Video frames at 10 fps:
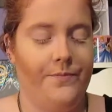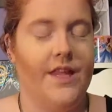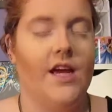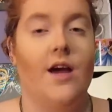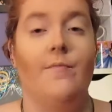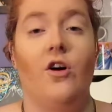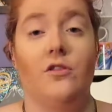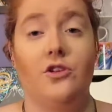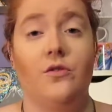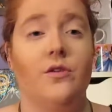I'm
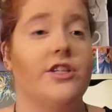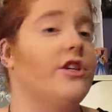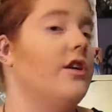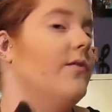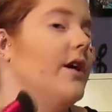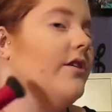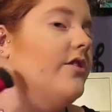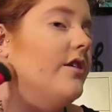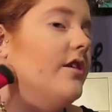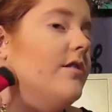also going to go
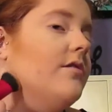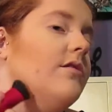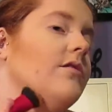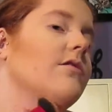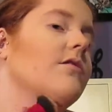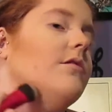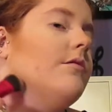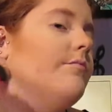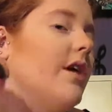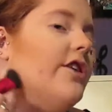under
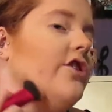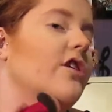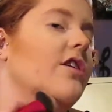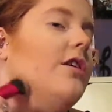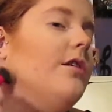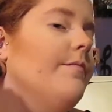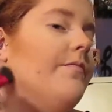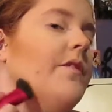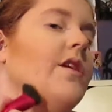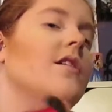my jaw
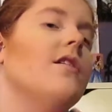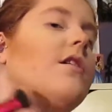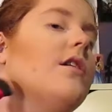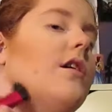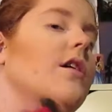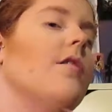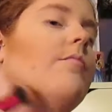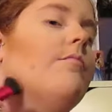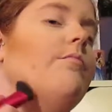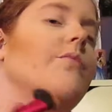
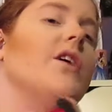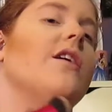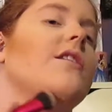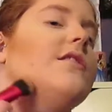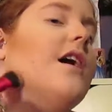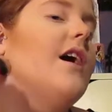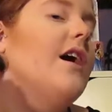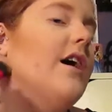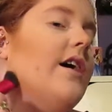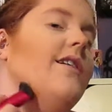because
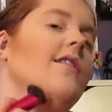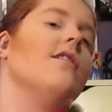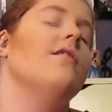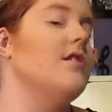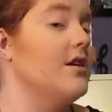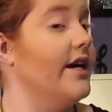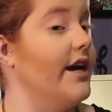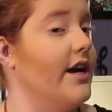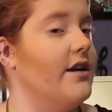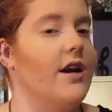I,
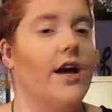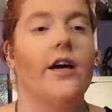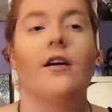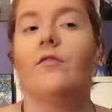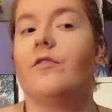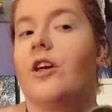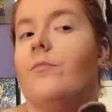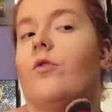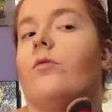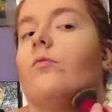again, have a
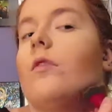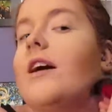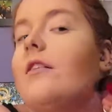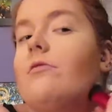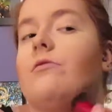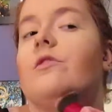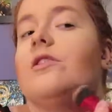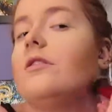more round